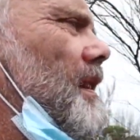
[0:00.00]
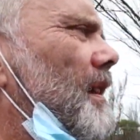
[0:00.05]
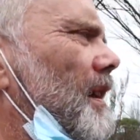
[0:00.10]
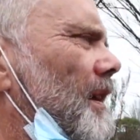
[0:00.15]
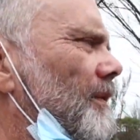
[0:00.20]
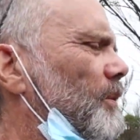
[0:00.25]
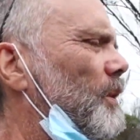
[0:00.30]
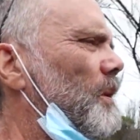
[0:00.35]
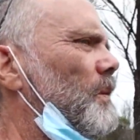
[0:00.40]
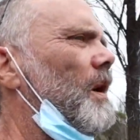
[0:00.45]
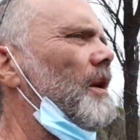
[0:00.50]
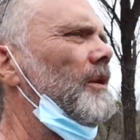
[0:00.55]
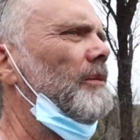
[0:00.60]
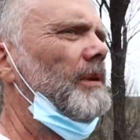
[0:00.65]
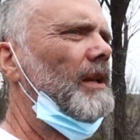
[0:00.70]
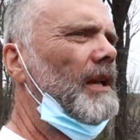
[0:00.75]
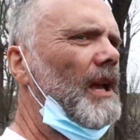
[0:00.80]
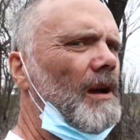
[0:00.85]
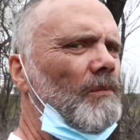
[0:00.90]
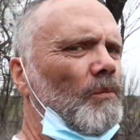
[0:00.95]
if we want to
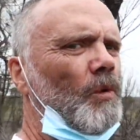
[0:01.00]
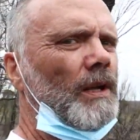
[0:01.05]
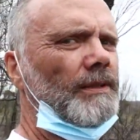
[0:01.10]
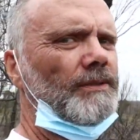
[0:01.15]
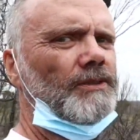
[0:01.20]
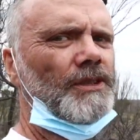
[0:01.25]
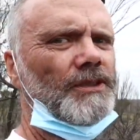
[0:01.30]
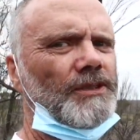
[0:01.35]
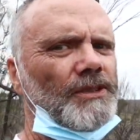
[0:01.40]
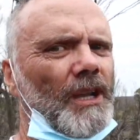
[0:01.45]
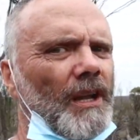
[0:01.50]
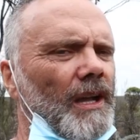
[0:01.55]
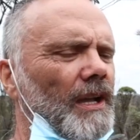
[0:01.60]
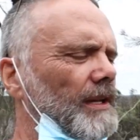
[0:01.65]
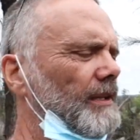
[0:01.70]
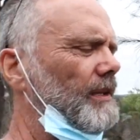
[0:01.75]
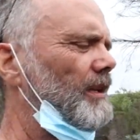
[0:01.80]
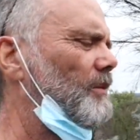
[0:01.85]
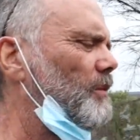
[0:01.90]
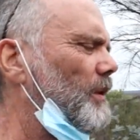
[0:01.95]
become one
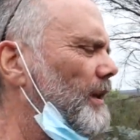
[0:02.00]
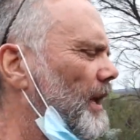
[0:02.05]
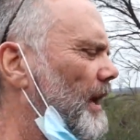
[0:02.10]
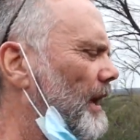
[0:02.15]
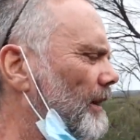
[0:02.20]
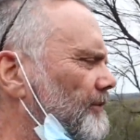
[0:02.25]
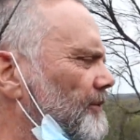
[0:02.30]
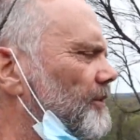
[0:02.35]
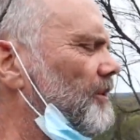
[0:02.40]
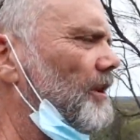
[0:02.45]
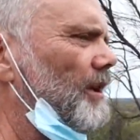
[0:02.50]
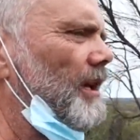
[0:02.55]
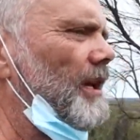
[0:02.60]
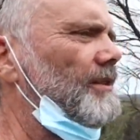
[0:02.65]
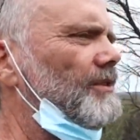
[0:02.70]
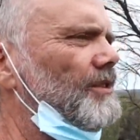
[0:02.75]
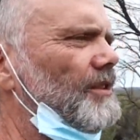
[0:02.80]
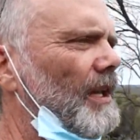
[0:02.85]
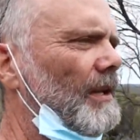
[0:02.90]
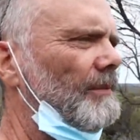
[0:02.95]
society, we have to
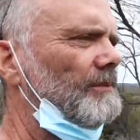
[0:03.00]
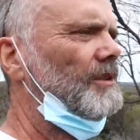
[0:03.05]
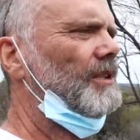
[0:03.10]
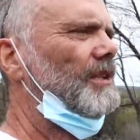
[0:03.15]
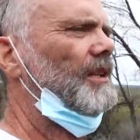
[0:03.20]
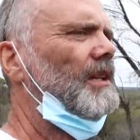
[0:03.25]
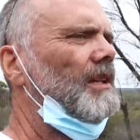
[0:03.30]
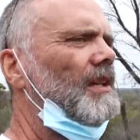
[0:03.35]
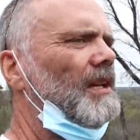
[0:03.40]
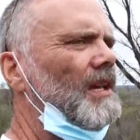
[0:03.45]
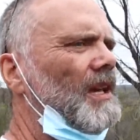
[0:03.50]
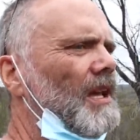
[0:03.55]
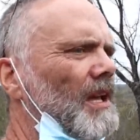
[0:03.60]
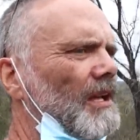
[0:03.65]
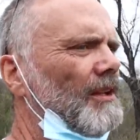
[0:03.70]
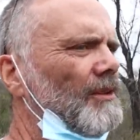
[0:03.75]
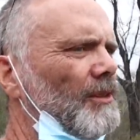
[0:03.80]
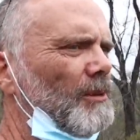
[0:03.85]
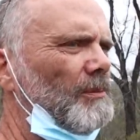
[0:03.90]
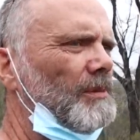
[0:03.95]
accept
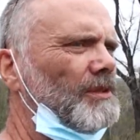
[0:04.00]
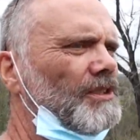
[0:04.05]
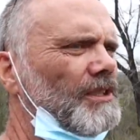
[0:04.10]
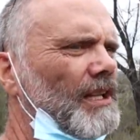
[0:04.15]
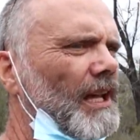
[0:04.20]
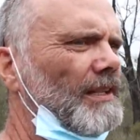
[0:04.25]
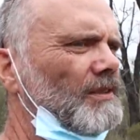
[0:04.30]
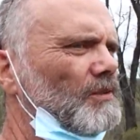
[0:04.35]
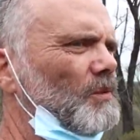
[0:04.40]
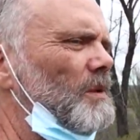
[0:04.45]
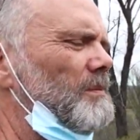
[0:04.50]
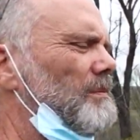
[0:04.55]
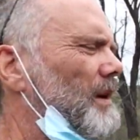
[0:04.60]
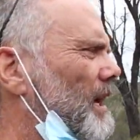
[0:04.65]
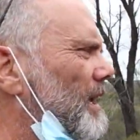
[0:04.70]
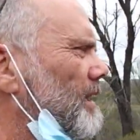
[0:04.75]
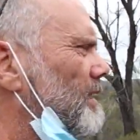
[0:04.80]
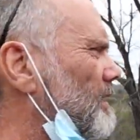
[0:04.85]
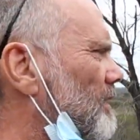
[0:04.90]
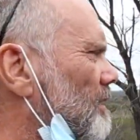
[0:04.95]
the mistakes we
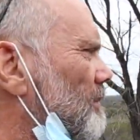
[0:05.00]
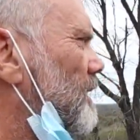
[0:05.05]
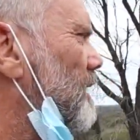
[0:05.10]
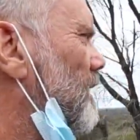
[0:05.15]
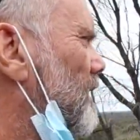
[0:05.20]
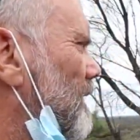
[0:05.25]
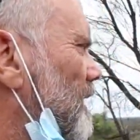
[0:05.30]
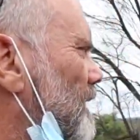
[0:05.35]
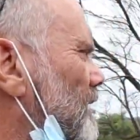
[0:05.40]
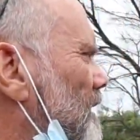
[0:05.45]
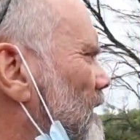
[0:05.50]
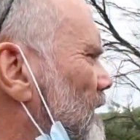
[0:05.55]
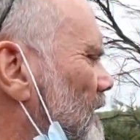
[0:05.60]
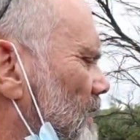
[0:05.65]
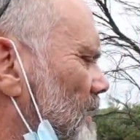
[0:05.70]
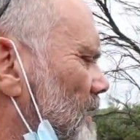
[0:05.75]
made in the beginning.